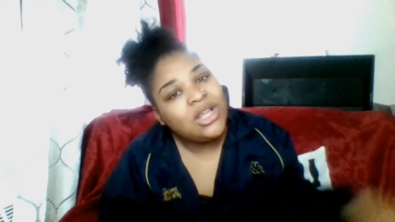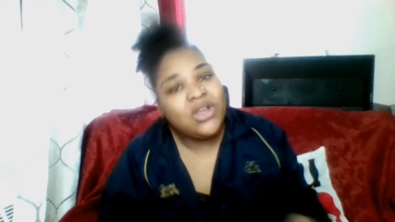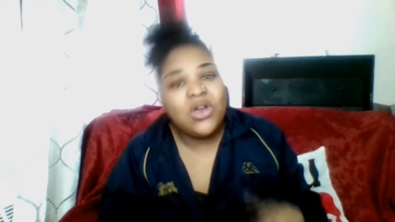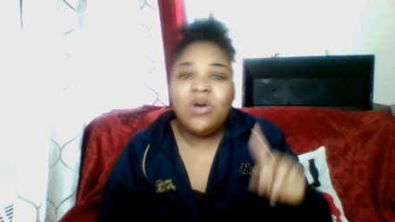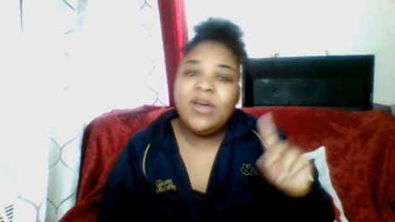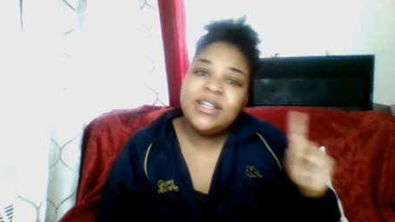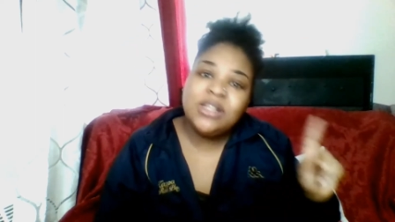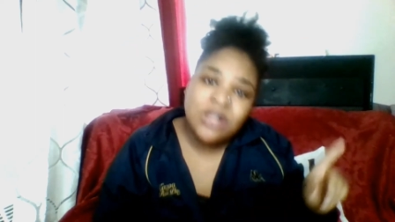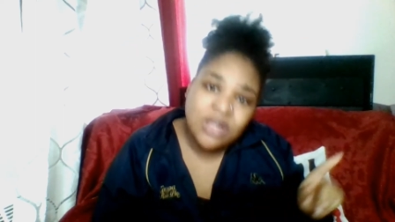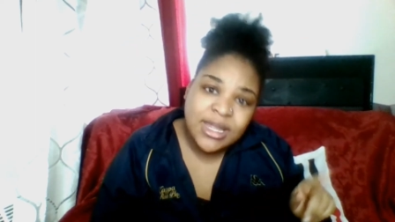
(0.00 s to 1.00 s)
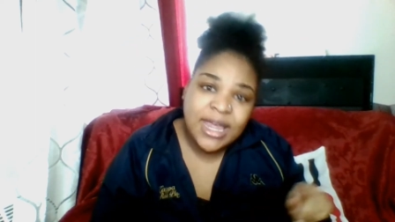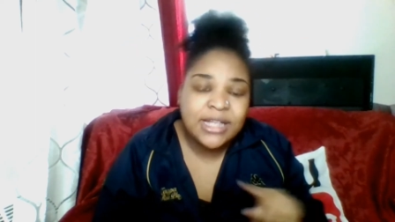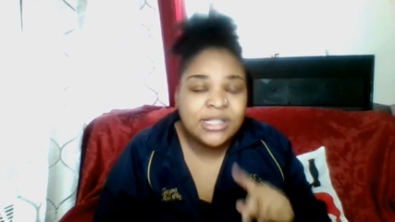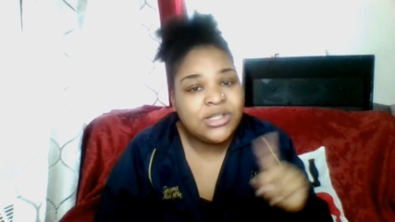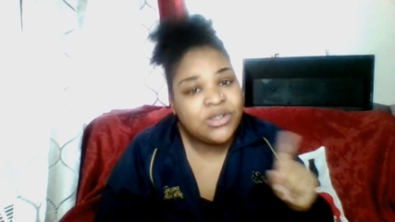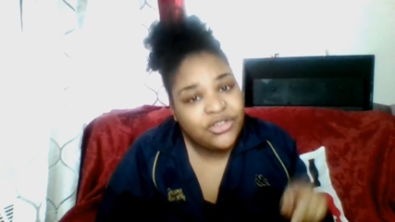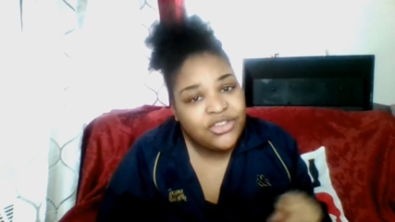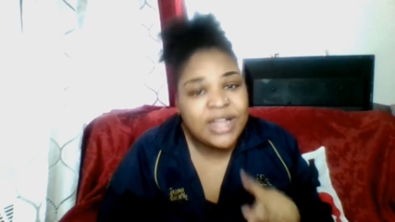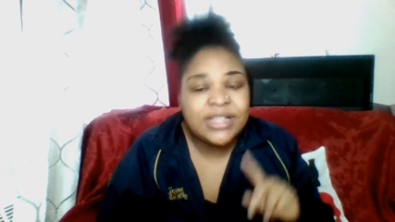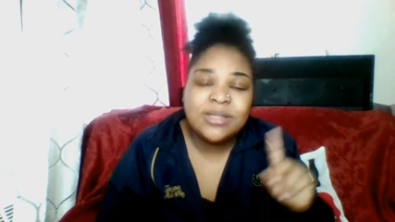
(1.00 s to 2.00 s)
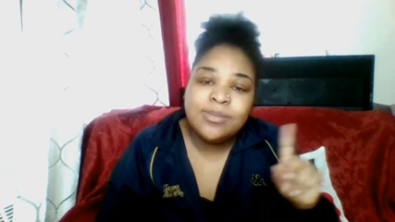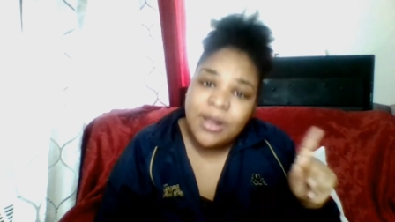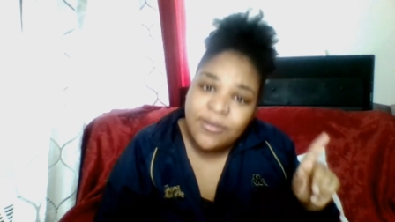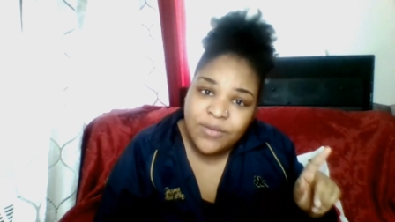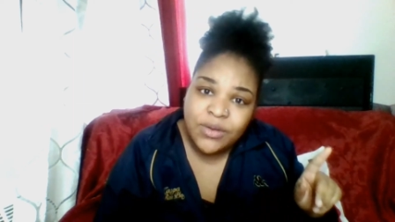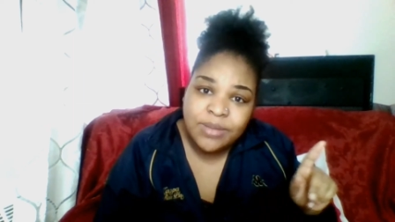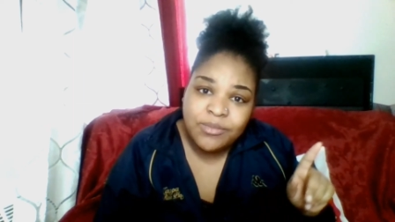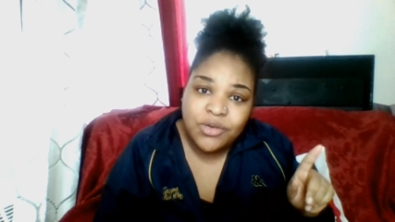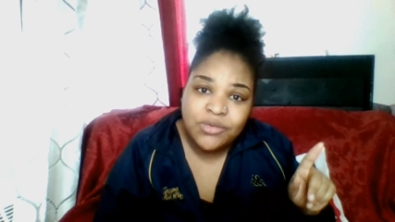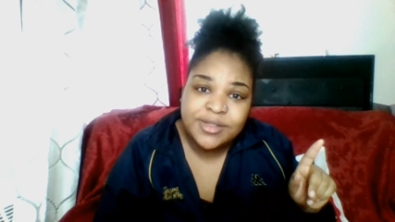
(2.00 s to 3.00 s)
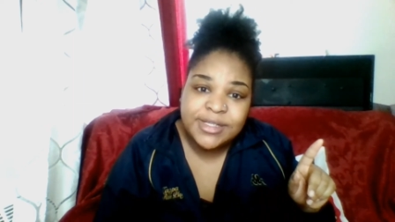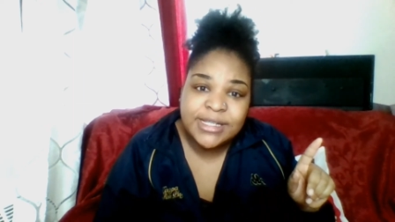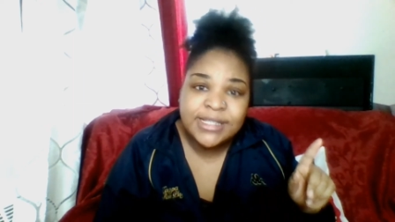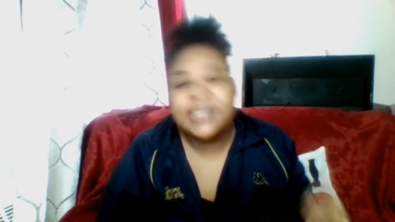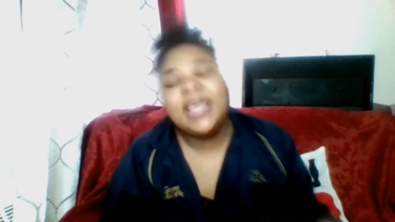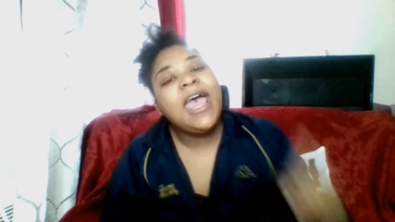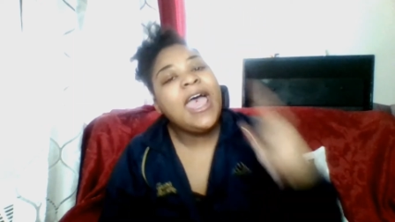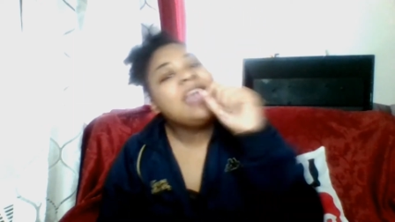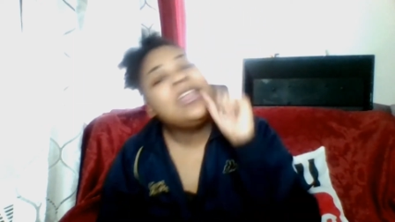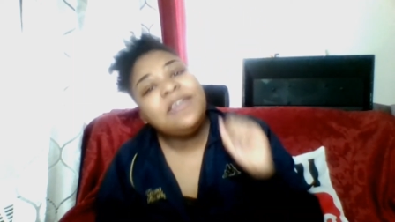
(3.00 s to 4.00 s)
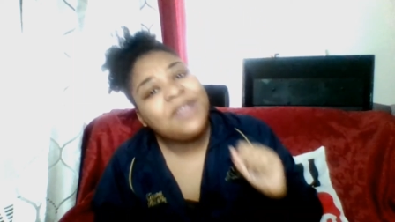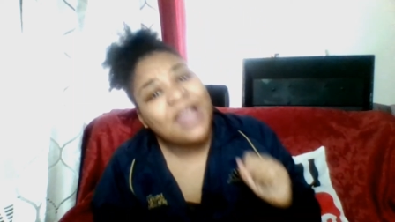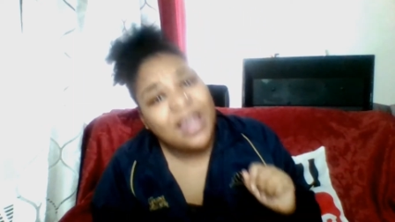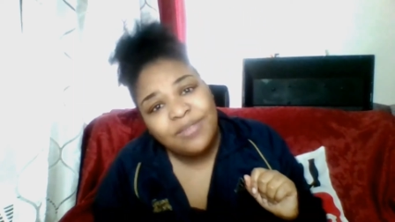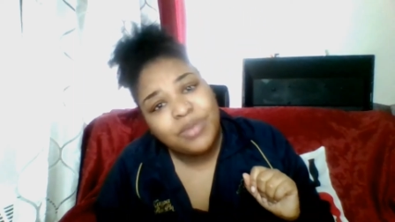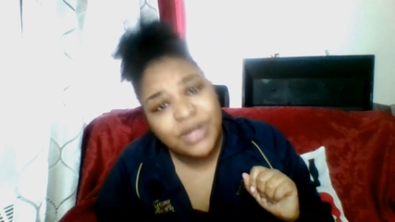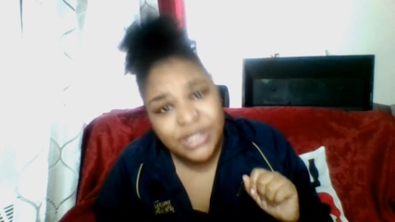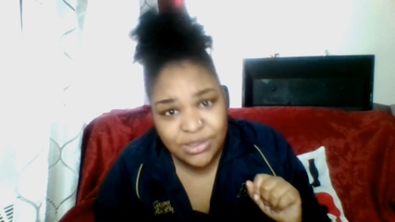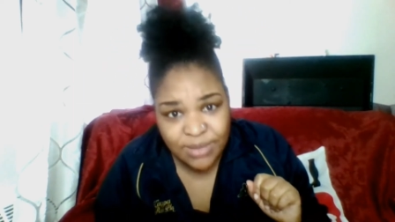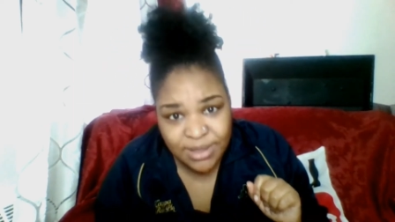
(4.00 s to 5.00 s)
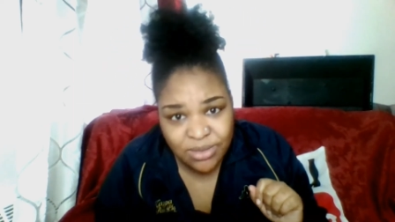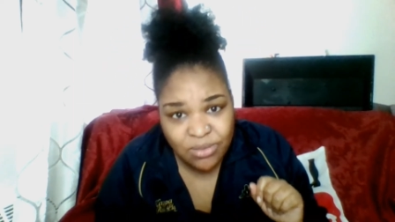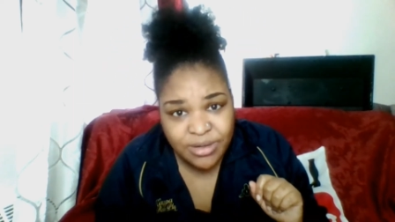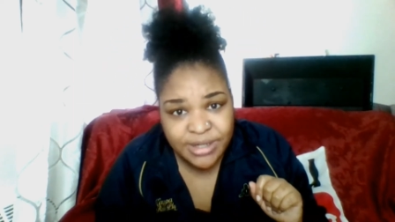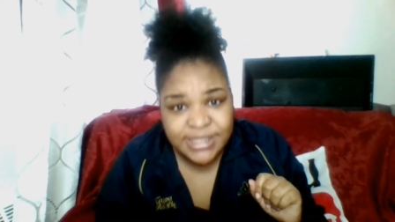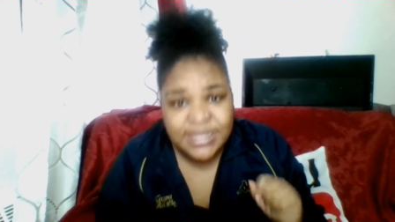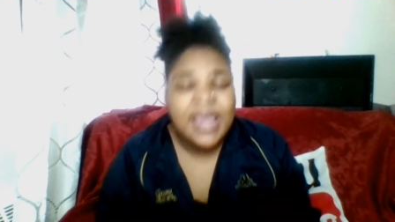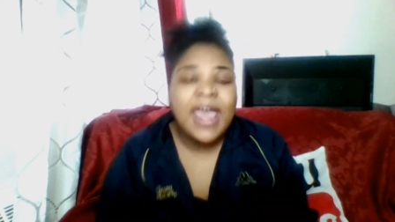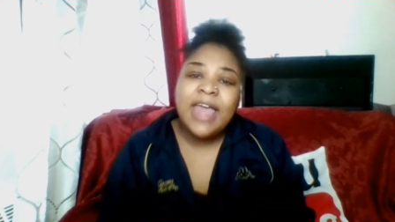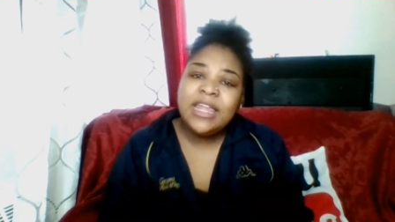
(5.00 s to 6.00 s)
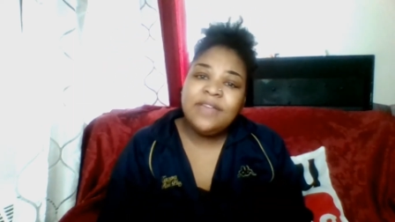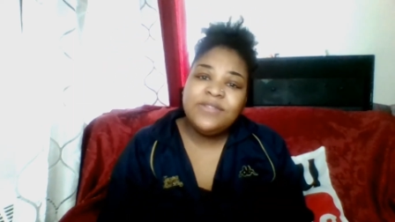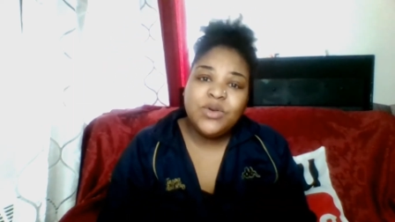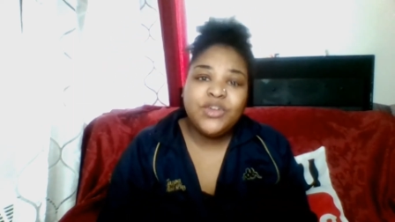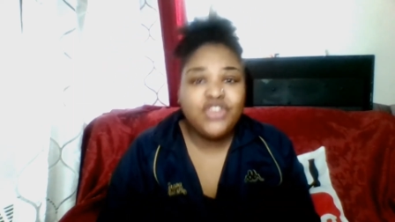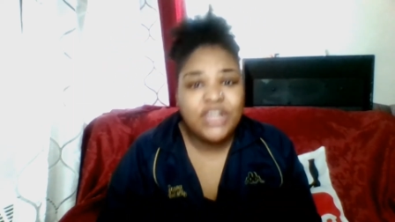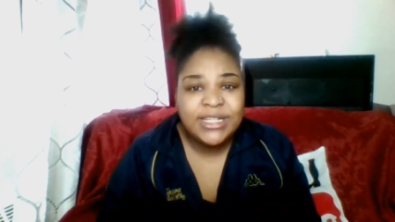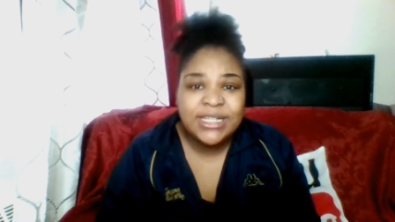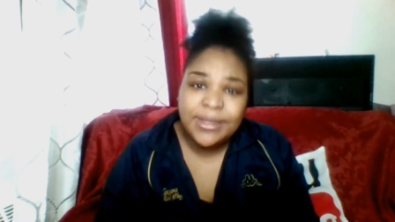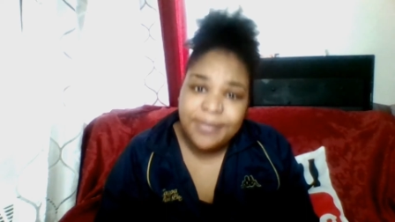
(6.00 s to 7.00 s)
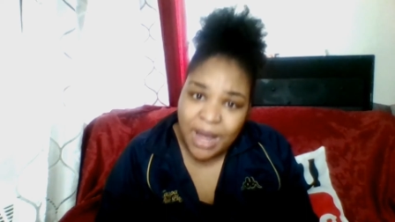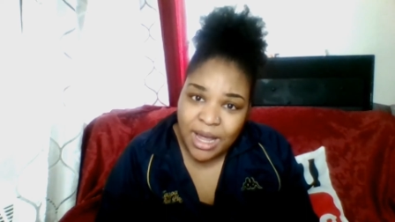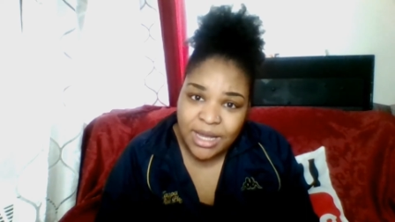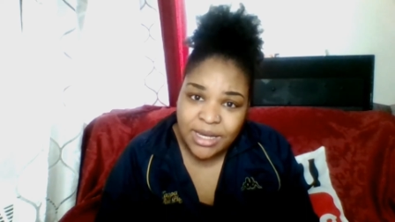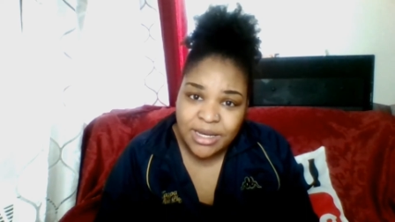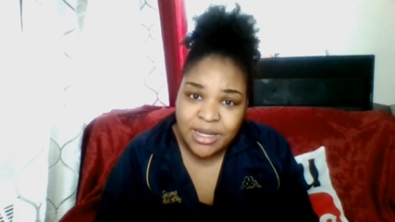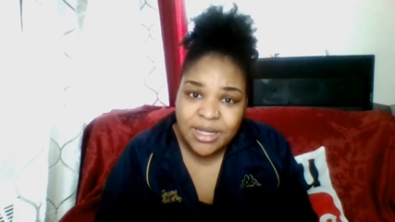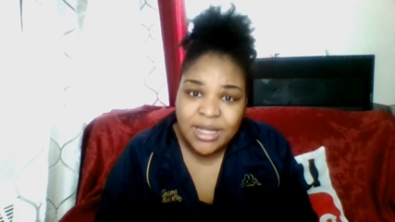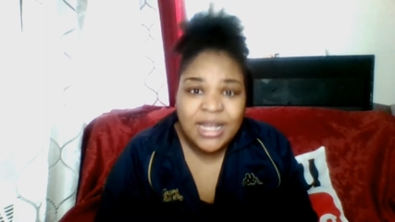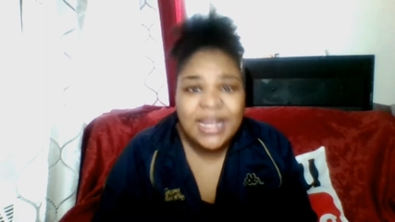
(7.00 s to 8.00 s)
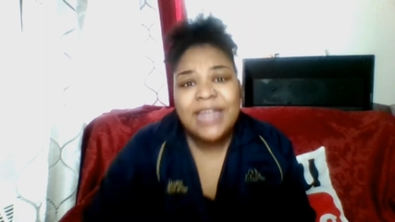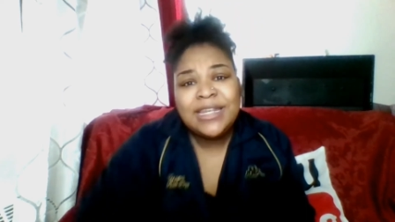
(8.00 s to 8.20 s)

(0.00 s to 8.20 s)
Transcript: Go and look and search and smell for them roses. And if life pricks you with thorns and gives you a cheating man, let